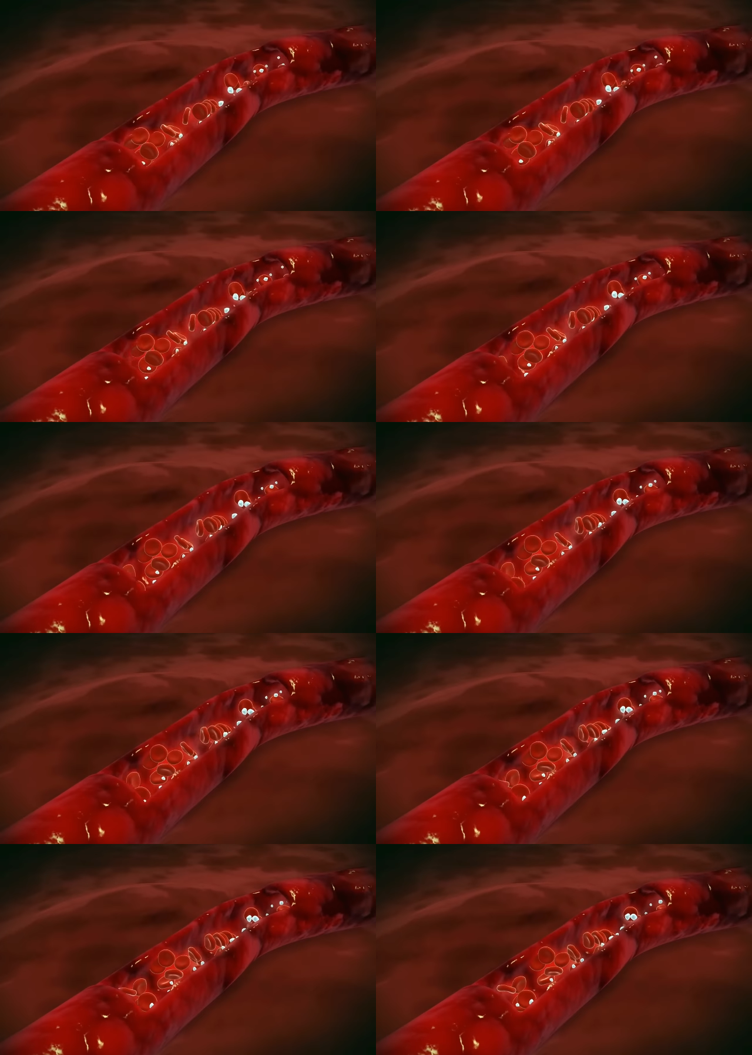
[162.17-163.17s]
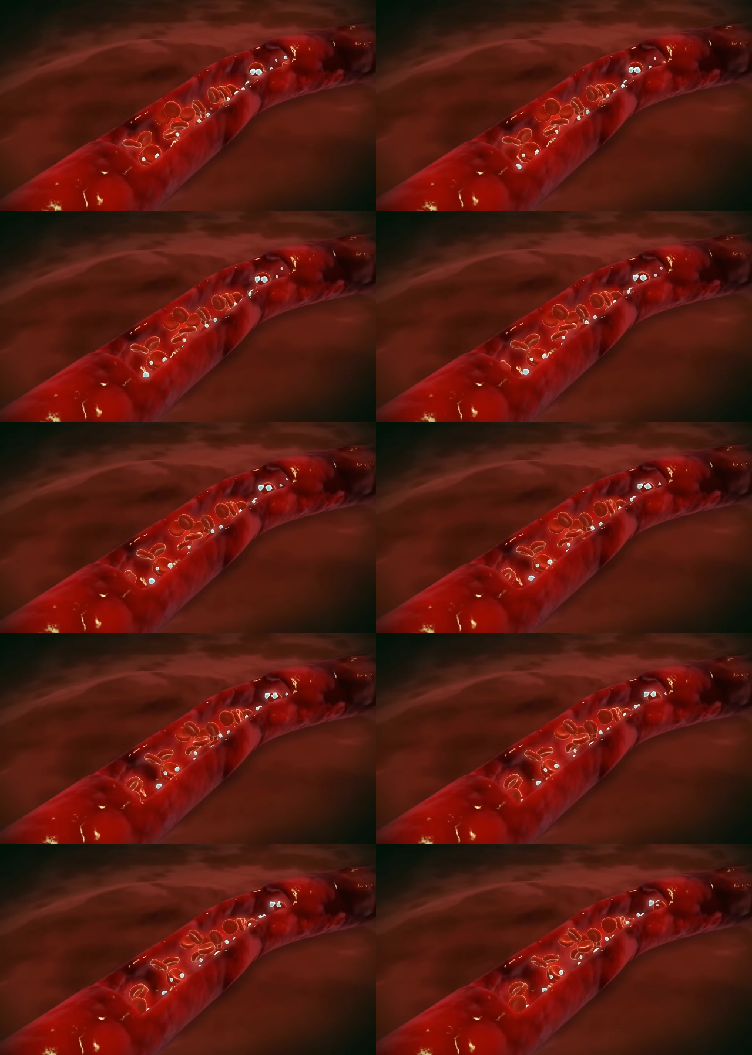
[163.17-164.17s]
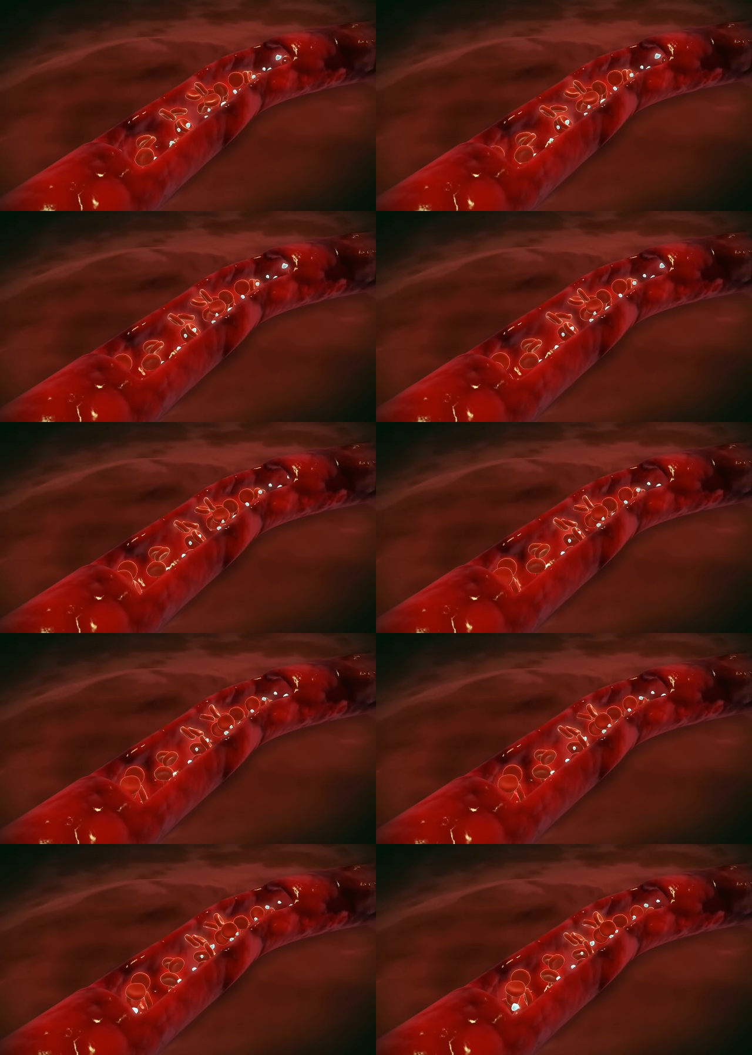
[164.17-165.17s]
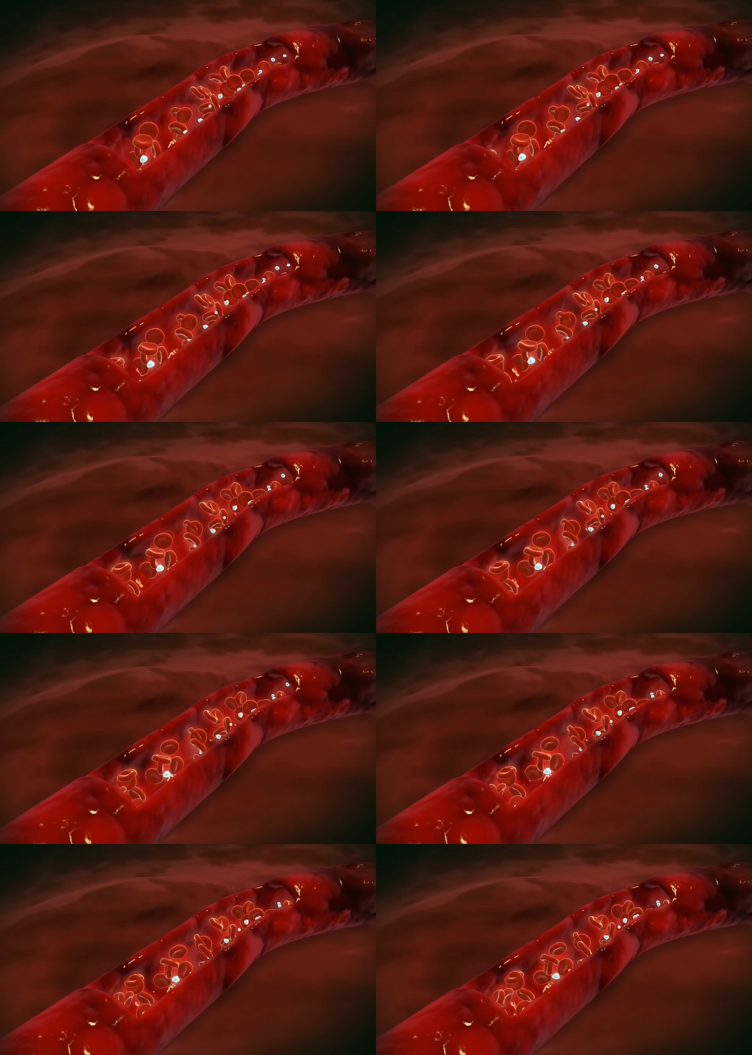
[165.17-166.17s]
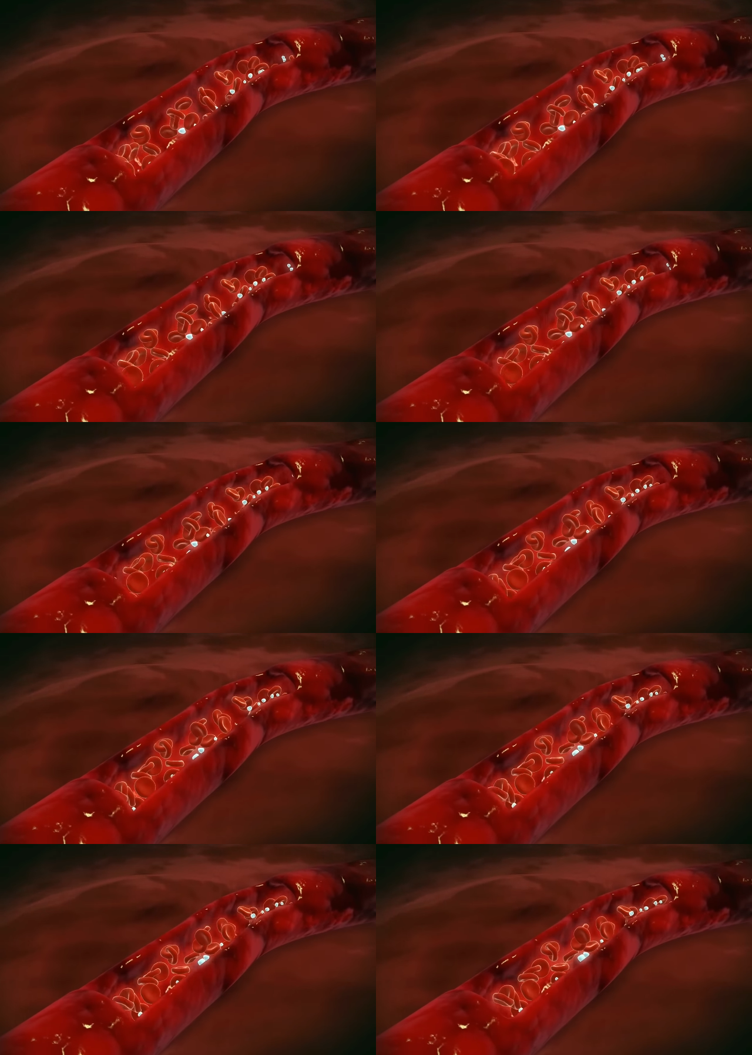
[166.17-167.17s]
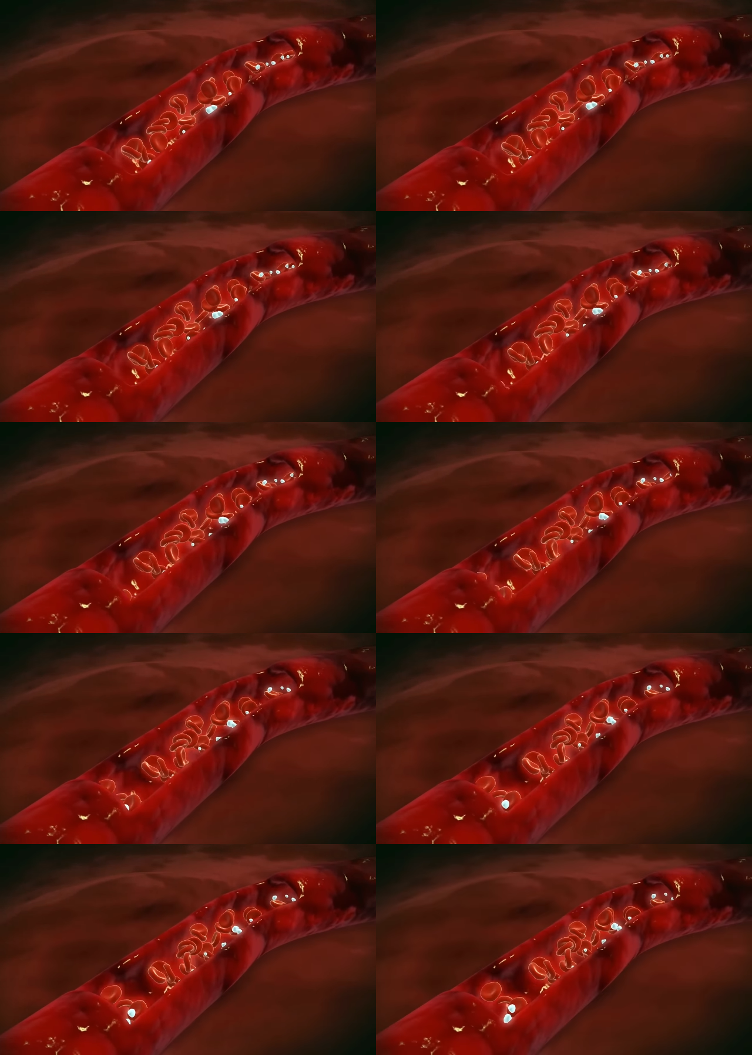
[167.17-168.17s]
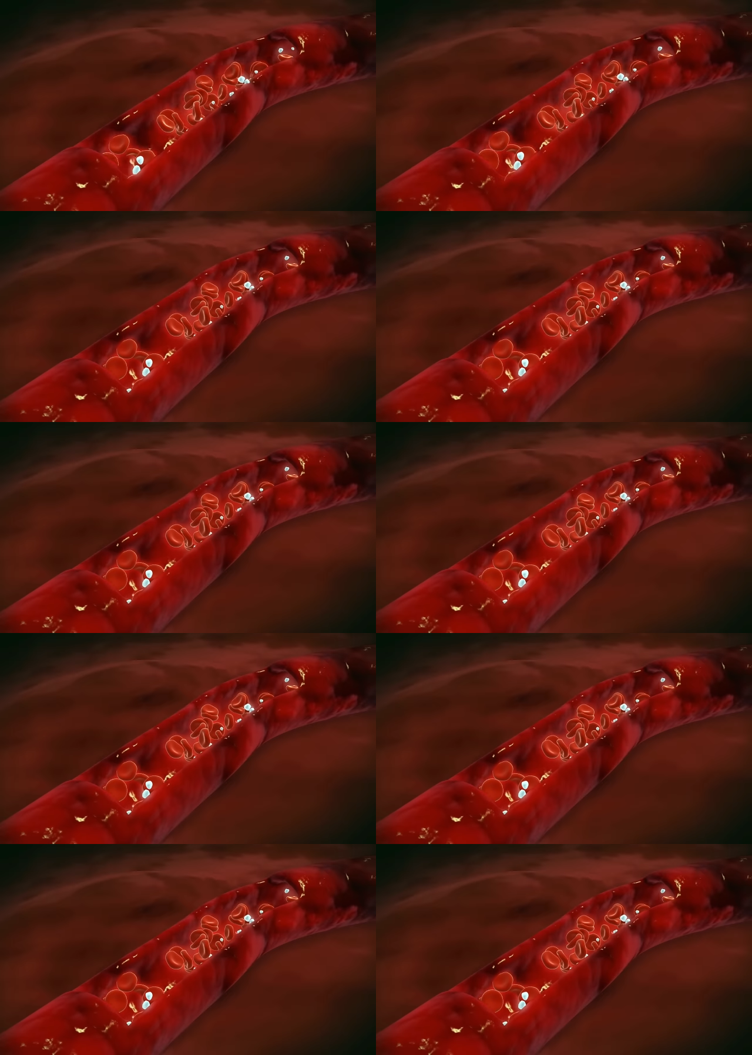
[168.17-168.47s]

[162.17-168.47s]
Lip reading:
No face is visible, so there are no lips to read.